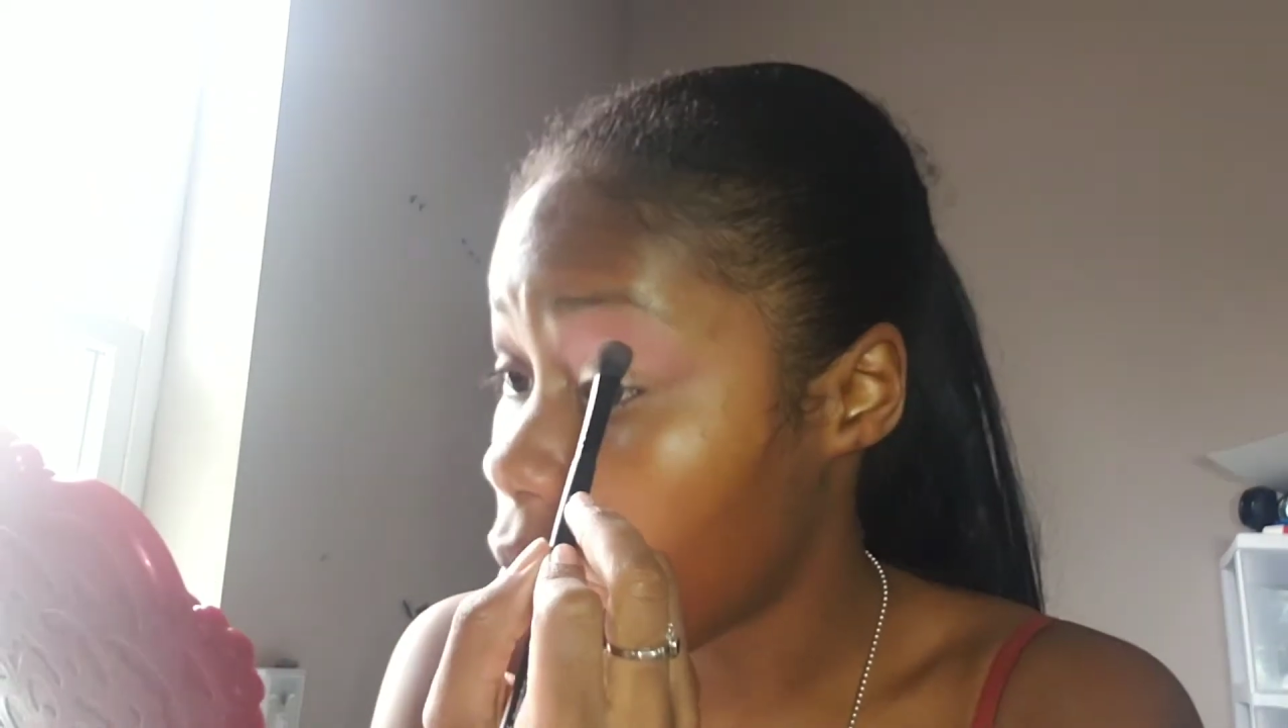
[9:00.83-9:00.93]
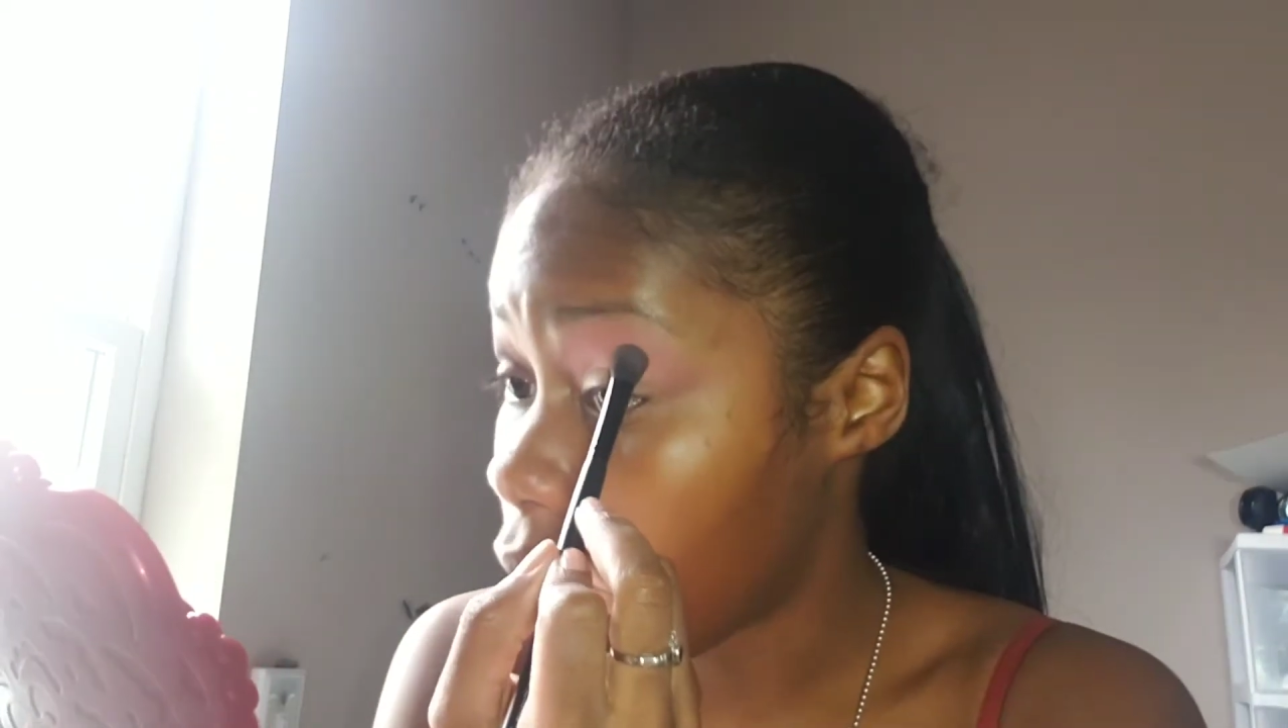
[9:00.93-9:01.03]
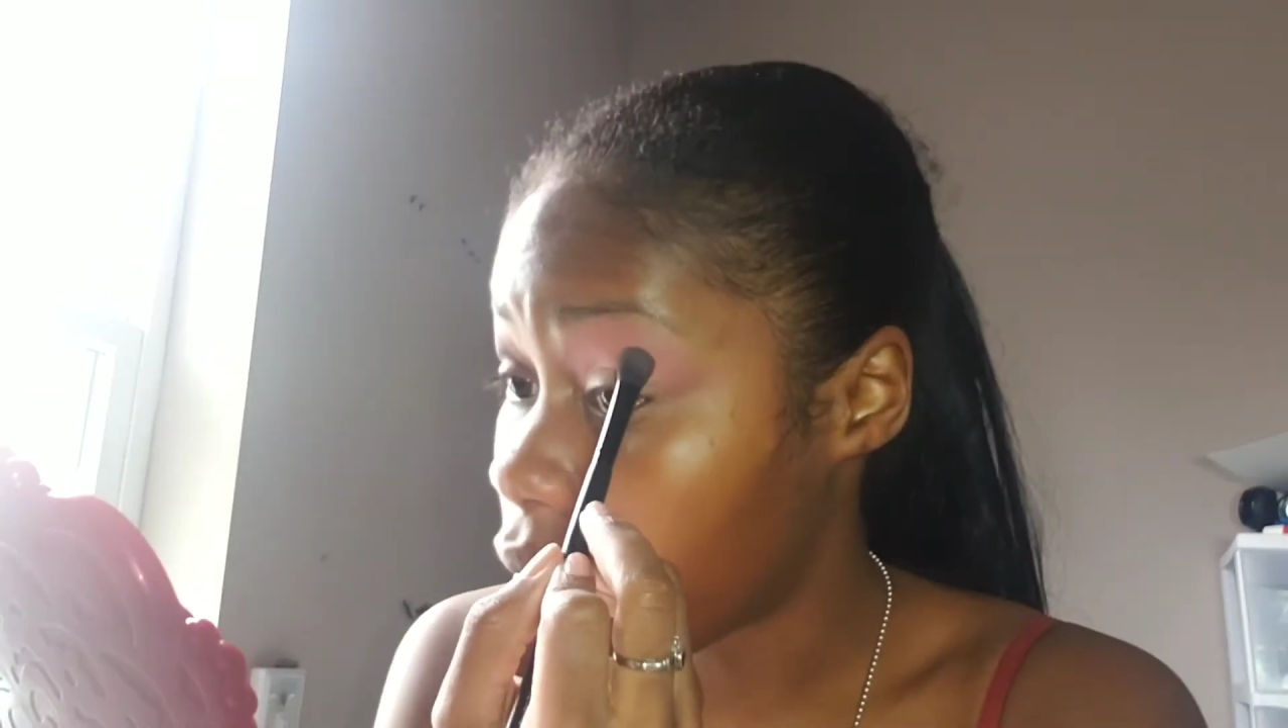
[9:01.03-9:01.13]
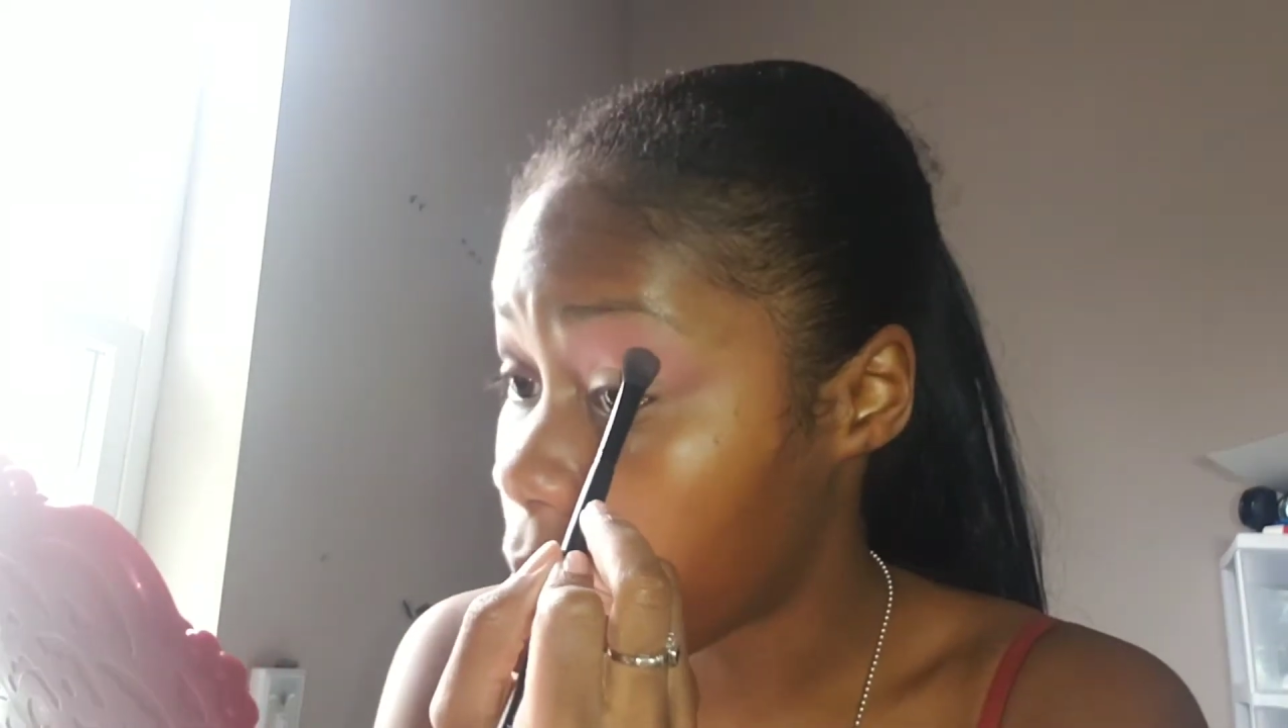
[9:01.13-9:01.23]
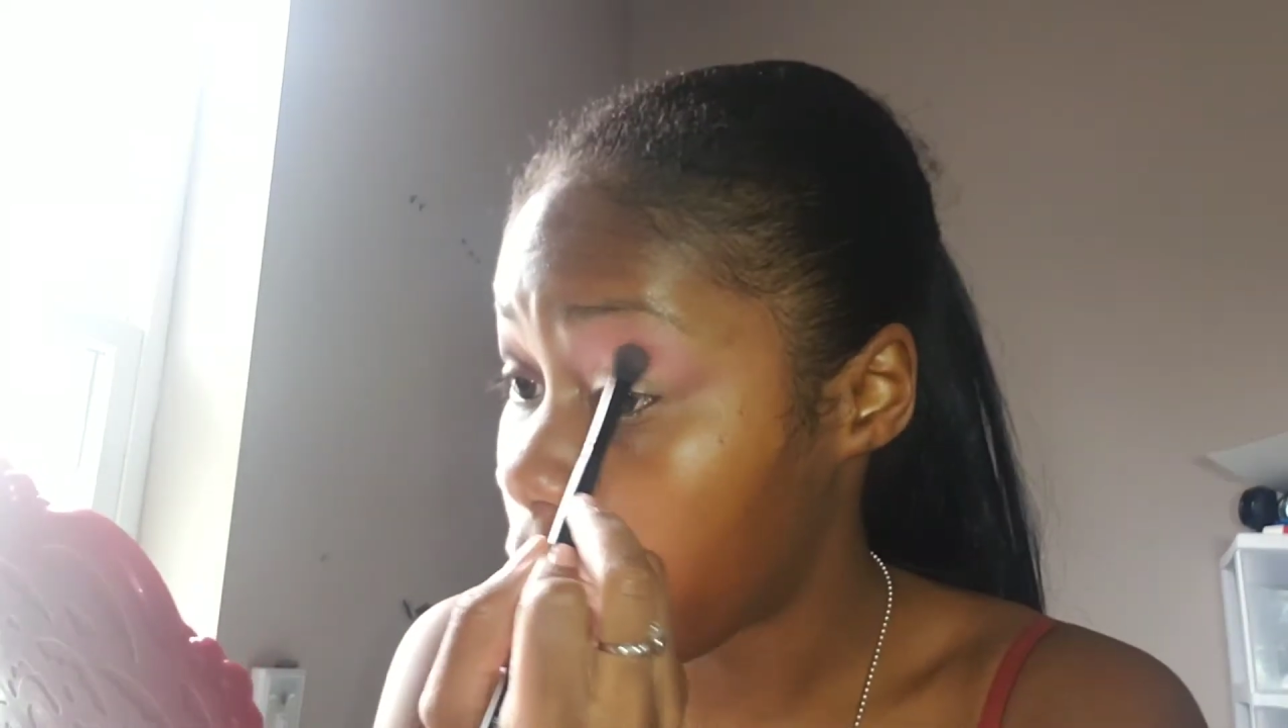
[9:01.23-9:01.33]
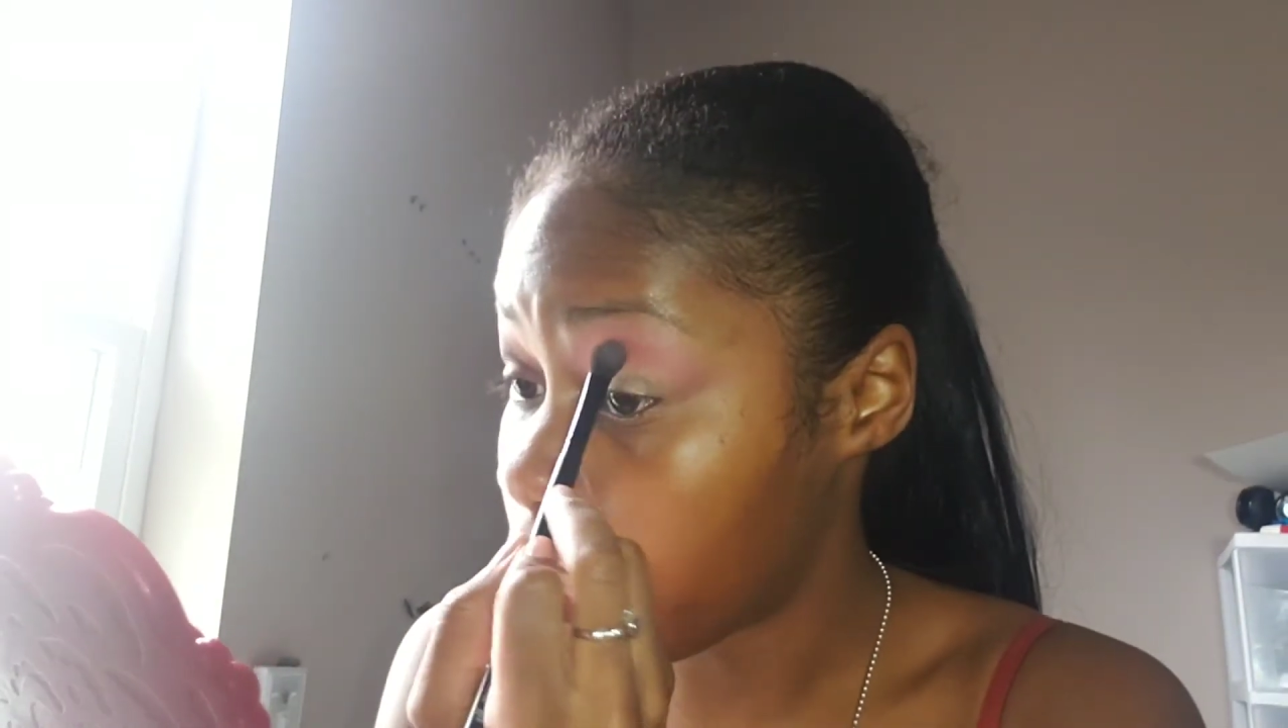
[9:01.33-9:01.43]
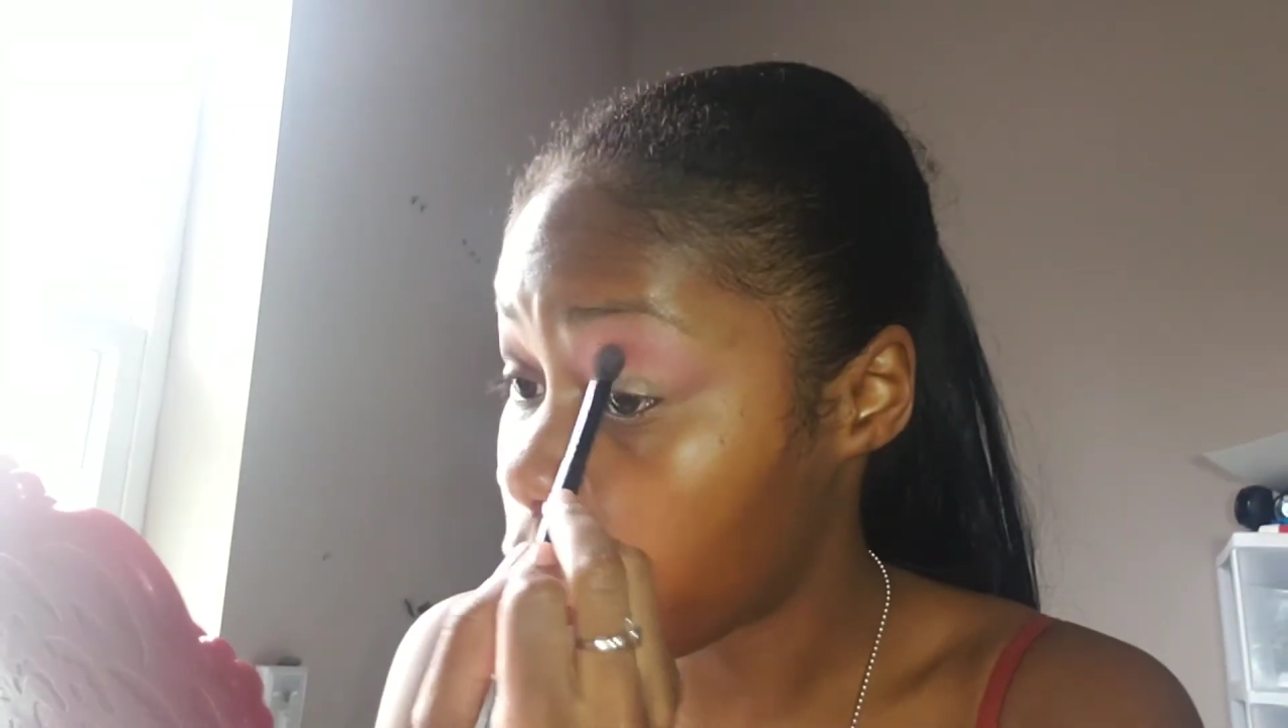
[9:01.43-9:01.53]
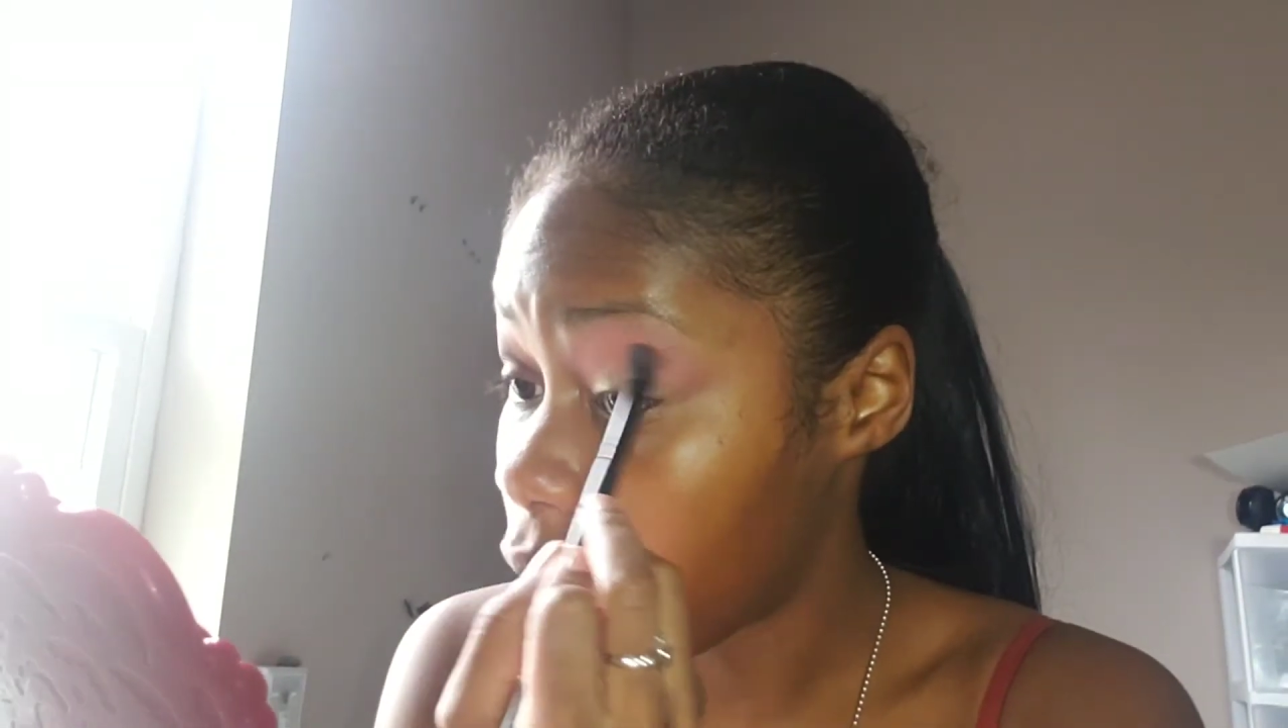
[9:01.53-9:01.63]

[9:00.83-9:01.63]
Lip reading: around the people